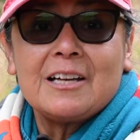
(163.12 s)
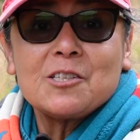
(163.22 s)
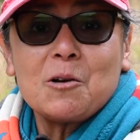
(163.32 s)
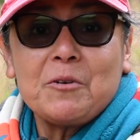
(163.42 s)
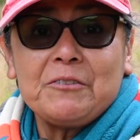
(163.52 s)

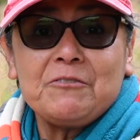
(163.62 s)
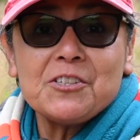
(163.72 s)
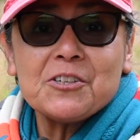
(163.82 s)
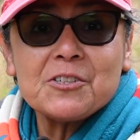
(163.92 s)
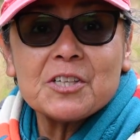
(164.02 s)
So when
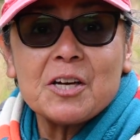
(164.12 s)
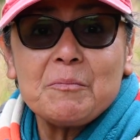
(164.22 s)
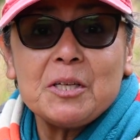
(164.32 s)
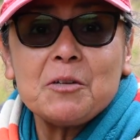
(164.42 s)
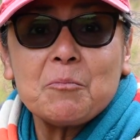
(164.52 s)
visitors
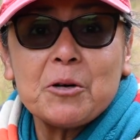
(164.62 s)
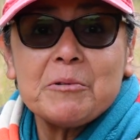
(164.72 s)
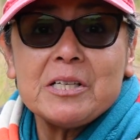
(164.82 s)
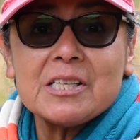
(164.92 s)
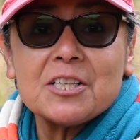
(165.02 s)
come into Point
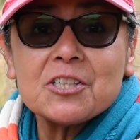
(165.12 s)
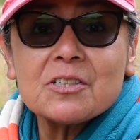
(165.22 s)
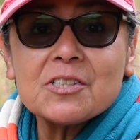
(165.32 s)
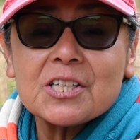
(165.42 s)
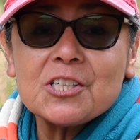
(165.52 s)
Reyes
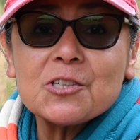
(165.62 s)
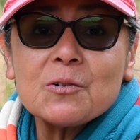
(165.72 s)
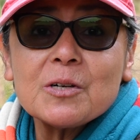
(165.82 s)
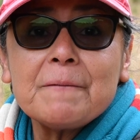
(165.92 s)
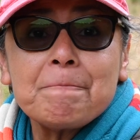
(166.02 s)
National
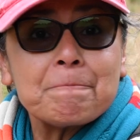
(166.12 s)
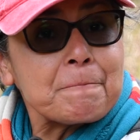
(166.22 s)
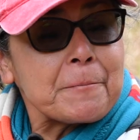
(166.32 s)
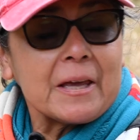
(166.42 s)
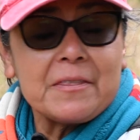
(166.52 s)
Seashore,
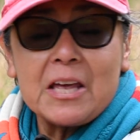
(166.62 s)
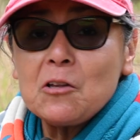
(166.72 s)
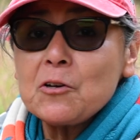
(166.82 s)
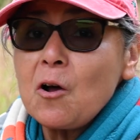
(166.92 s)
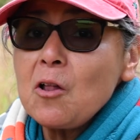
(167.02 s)
they
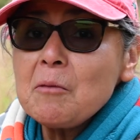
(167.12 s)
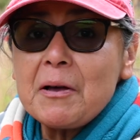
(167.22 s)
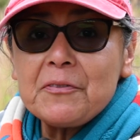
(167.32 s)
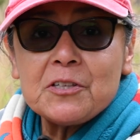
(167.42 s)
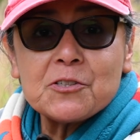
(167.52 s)
learn all
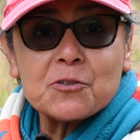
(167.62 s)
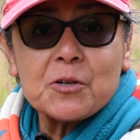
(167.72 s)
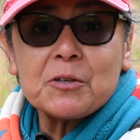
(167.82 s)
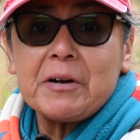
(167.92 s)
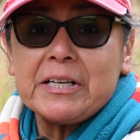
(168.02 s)
about the
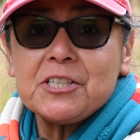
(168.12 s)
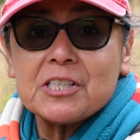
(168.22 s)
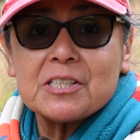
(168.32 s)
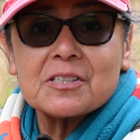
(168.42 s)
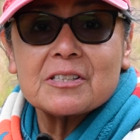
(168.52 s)
historic
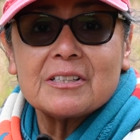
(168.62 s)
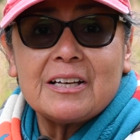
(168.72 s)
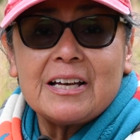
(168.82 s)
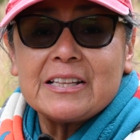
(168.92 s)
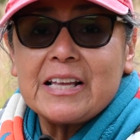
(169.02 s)
ranches.
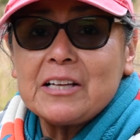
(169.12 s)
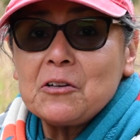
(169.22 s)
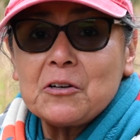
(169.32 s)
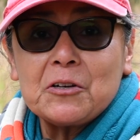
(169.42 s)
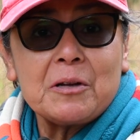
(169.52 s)
They
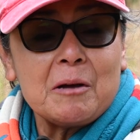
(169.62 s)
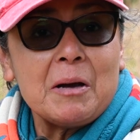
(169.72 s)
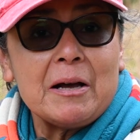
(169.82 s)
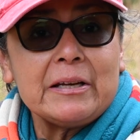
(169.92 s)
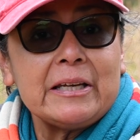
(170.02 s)
learn
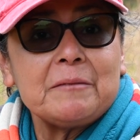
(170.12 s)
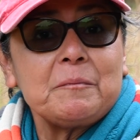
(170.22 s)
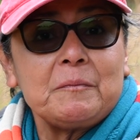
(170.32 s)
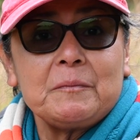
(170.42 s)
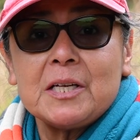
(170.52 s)
about it
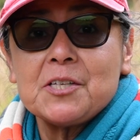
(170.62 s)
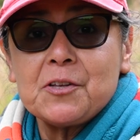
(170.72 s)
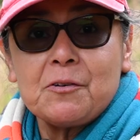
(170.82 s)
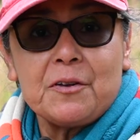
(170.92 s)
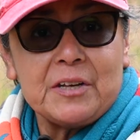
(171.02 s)
because
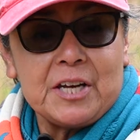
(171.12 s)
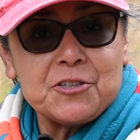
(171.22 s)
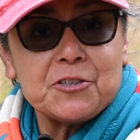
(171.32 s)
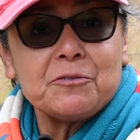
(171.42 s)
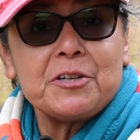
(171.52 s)
they're on the
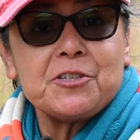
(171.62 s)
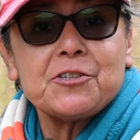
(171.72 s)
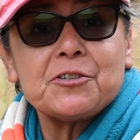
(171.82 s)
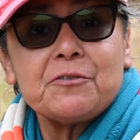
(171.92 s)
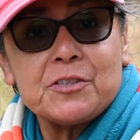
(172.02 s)
National
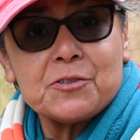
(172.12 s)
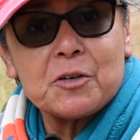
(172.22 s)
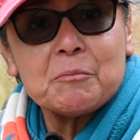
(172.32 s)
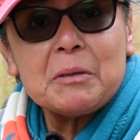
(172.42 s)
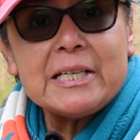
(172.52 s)
Register of
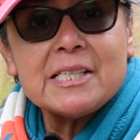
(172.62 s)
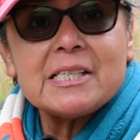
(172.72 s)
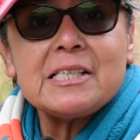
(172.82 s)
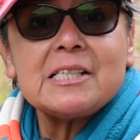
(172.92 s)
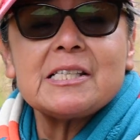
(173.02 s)
Historic
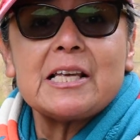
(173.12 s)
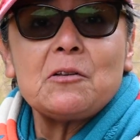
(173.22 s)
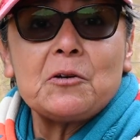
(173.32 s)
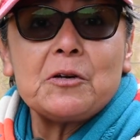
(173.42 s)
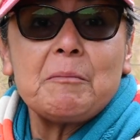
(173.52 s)
Places. They
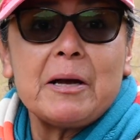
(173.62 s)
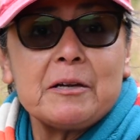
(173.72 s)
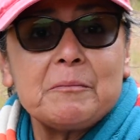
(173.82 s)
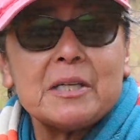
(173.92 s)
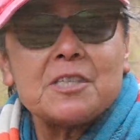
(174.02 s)
learn
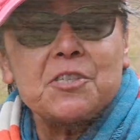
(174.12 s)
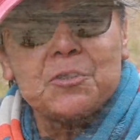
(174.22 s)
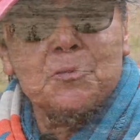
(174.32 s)
about it because